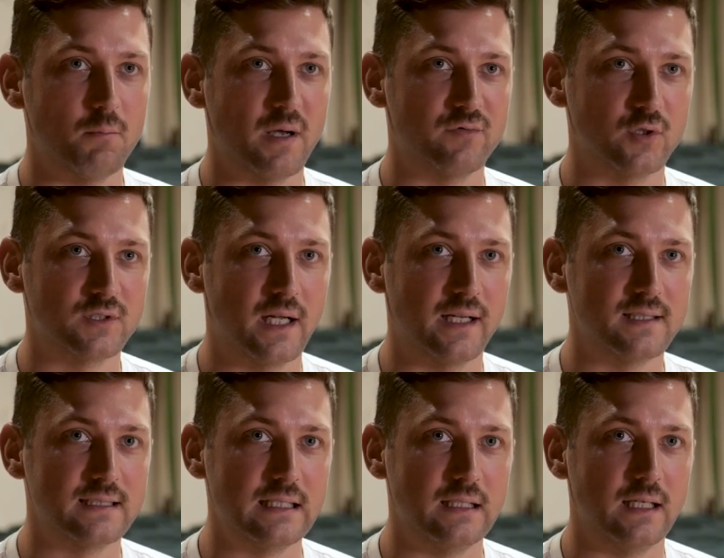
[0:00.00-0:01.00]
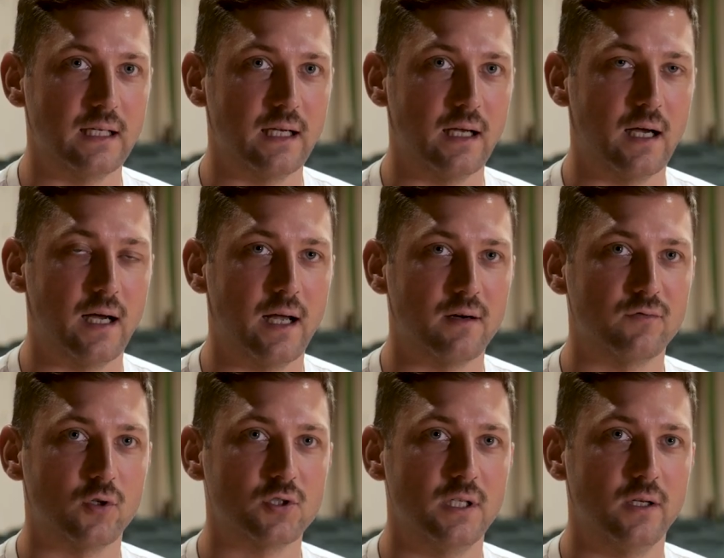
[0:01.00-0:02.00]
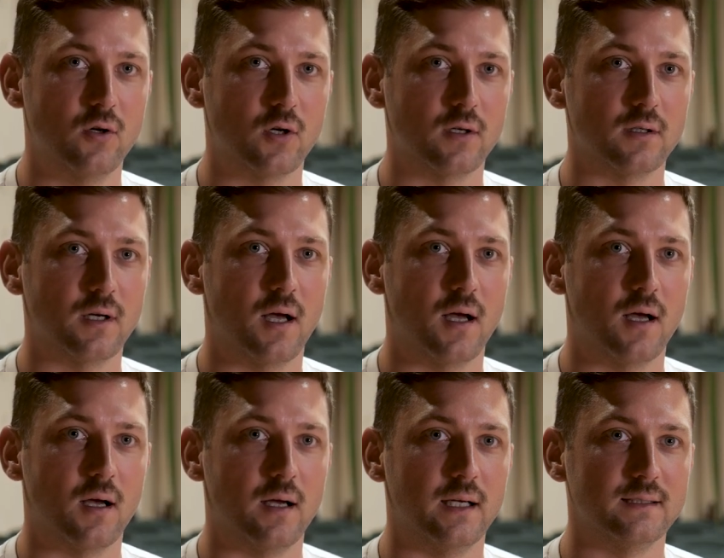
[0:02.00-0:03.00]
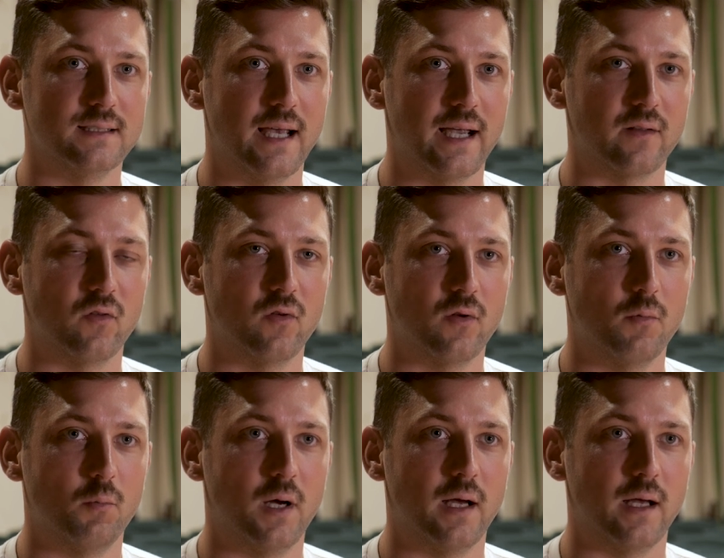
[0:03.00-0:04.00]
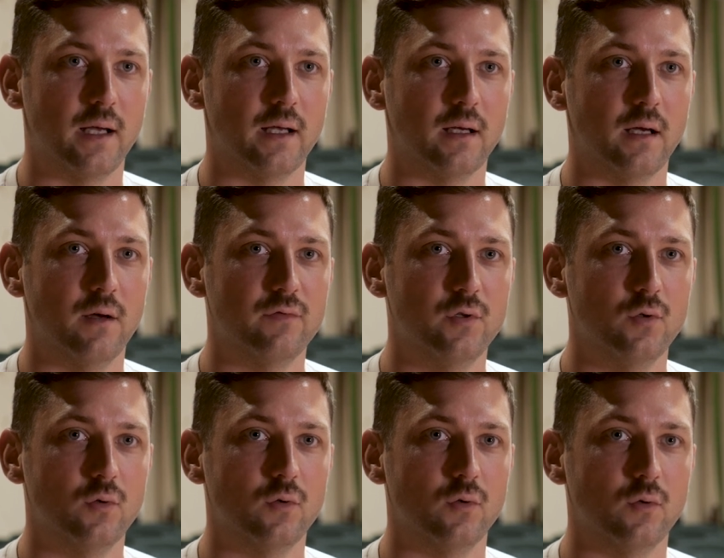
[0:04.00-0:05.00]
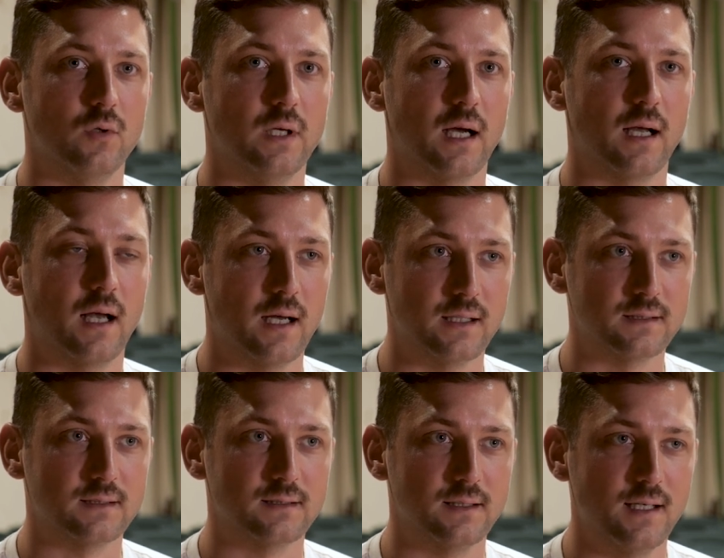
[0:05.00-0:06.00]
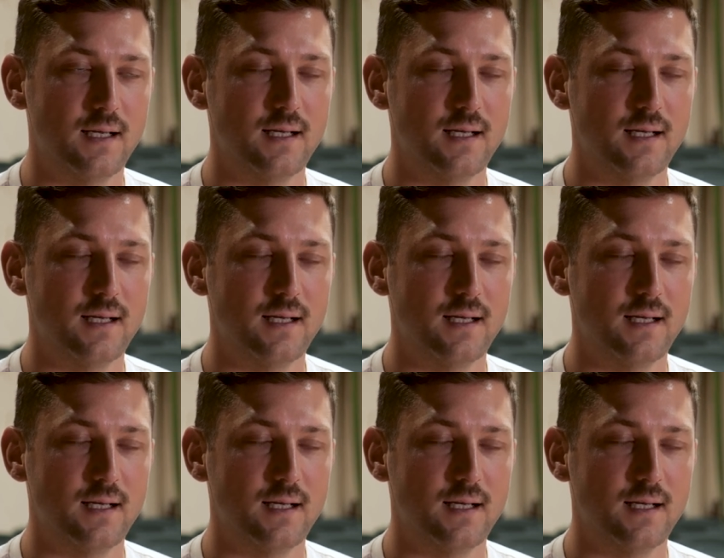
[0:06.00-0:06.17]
my first night in Sydney, I unfortunately got attacked by a few young guys